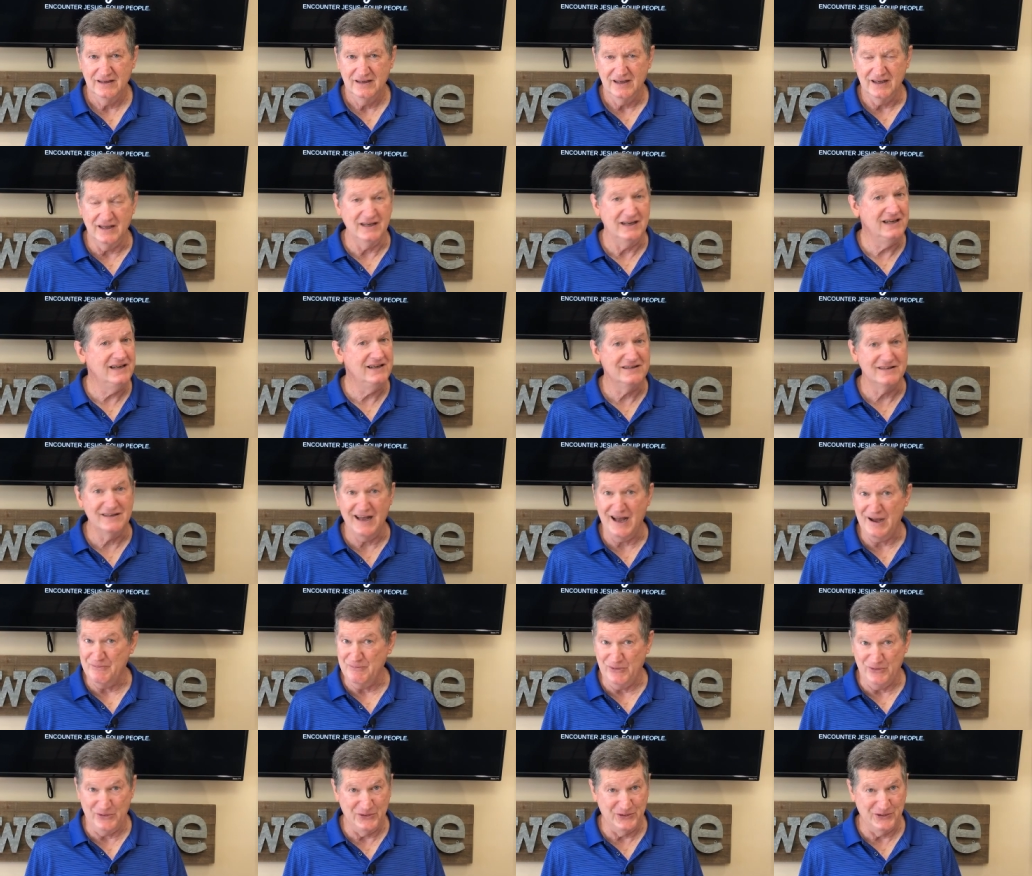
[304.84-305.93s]
and he's not
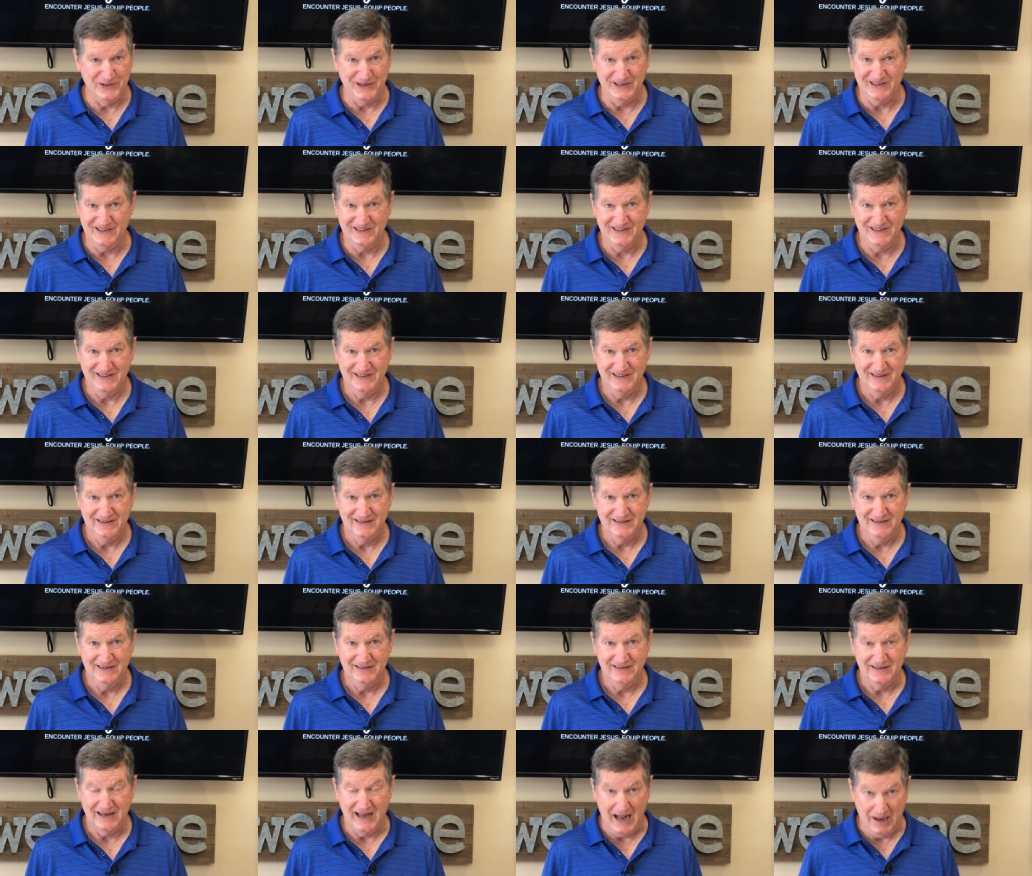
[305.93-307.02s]
boring.
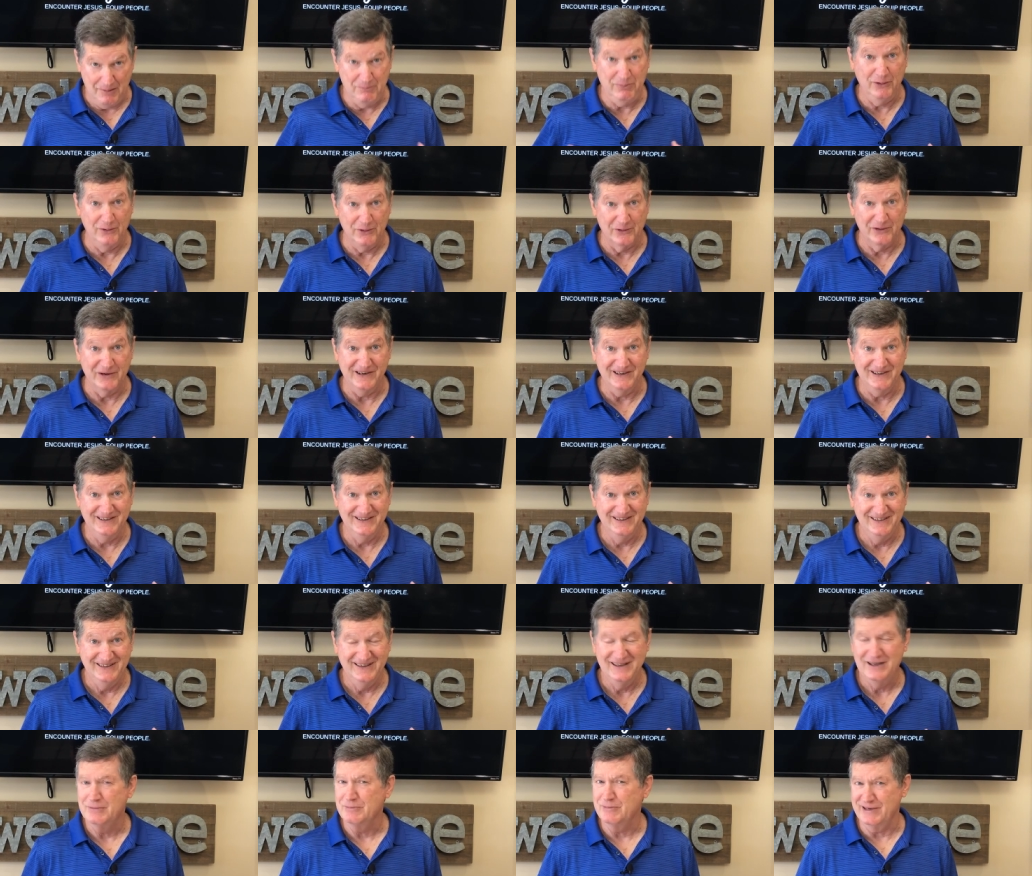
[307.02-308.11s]
I'm boring,
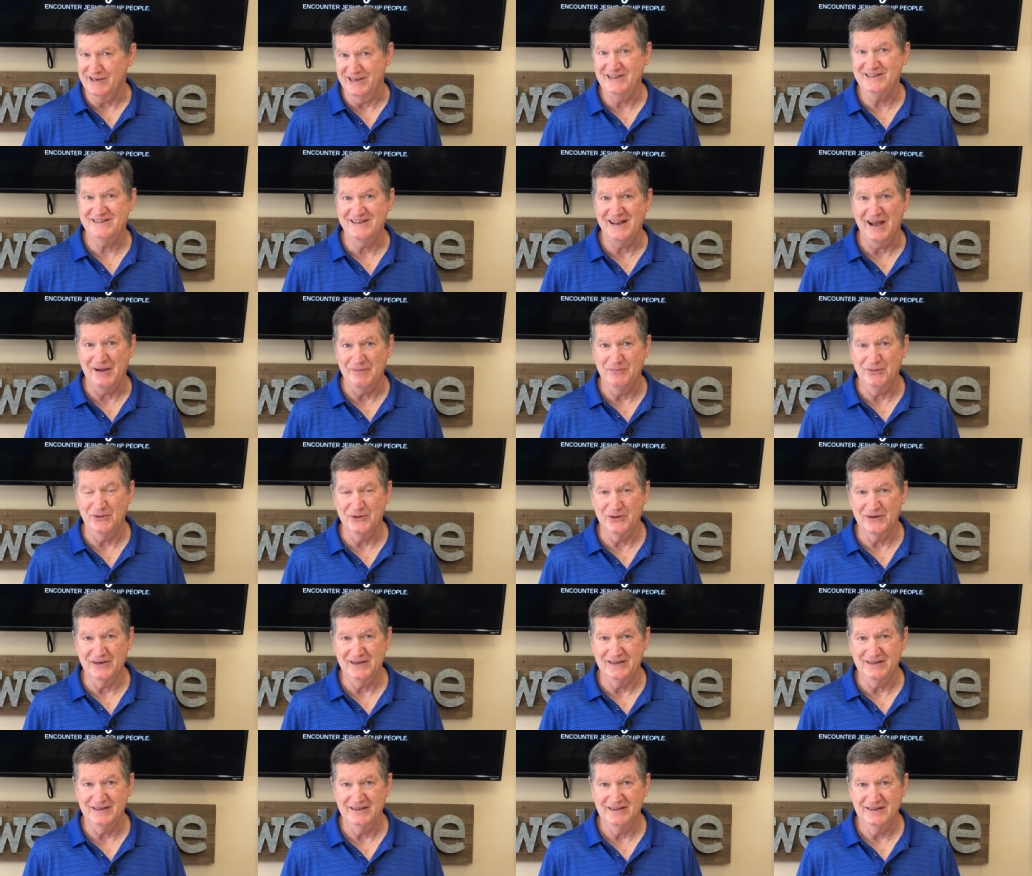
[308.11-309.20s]
but he's not
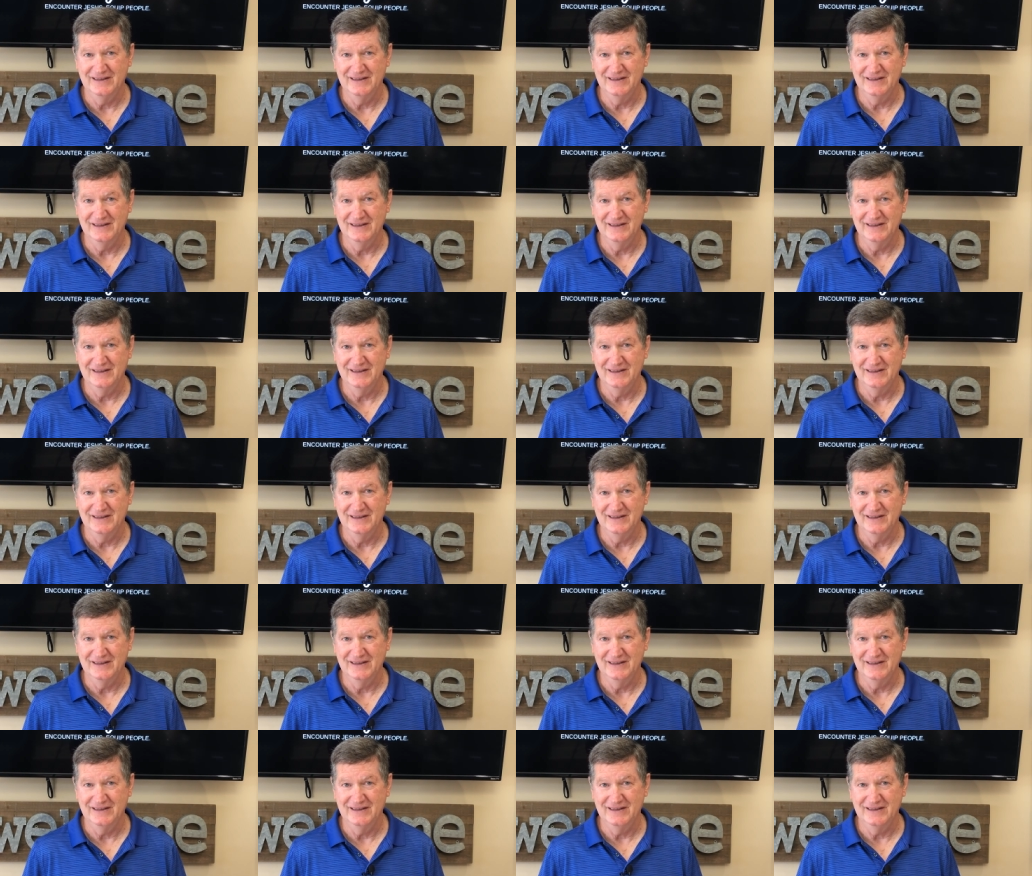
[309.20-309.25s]
boring.